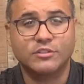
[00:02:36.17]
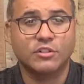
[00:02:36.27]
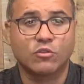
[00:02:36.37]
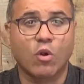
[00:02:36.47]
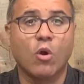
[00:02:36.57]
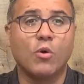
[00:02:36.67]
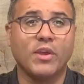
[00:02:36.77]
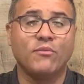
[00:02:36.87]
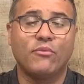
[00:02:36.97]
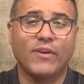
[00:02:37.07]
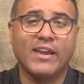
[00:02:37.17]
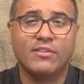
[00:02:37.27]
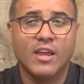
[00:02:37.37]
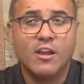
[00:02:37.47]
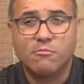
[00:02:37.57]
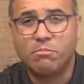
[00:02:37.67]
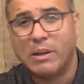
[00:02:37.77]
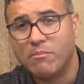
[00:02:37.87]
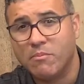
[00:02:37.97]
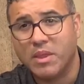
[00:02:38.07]
to grow in faith.
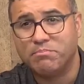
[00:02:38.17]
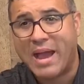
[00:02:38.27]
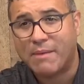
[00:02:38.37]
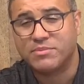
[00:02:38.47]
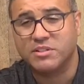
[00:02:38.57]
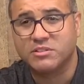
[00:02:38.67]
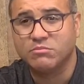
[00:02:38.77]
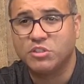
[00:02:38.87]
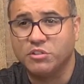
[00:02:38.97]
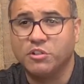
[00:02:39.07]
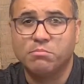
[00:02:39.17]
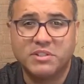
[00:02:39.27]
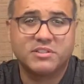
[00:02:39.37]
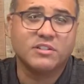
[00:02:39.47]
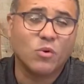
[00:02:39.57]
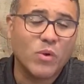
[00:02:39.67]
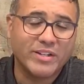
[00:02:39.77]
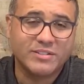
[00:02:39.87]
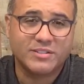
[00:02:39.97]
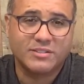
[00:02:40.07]
But baptisms, you're missing the
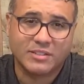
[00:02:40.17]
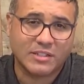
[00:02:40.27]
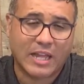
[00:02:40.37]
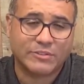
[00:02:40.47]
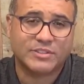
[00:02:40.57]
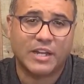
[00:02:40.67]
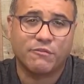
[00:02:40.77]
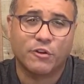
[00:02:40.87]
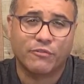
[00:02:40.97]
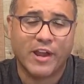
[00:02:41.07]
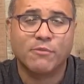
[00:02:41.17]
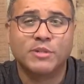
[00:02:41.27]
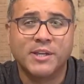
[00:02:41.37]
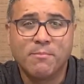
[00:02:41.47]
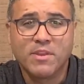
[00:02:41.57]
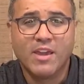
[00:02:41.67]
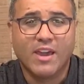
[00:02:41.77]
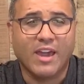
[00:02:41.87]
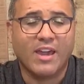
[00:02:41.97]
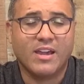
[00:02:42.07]
witnesses and outside of your family,
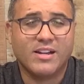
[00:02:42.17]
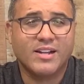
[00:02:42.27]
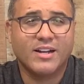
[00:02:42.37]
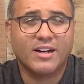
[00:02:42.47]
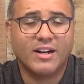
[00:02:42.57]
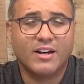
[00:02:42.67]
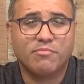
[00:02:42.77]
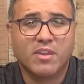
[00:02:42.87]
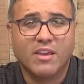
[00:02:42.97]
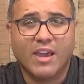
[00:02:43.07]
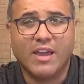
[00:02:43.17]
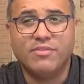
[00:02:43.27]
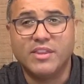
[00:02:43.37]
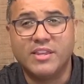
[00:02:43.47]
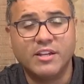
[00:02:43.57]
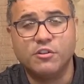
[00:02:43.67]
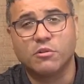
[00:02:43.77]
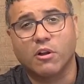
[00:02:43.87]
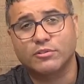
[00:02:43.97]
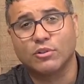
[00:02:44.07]
and then
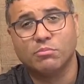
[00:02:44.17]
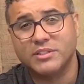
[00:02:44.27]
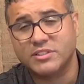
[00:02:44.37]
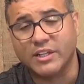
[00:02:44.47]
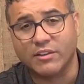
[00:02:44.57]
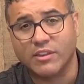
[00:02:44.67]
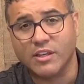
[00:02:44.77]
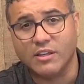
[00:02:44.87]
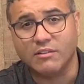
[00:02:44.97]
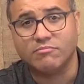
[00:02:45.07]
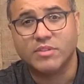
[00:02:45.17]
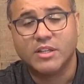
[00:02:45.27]
you're also missing the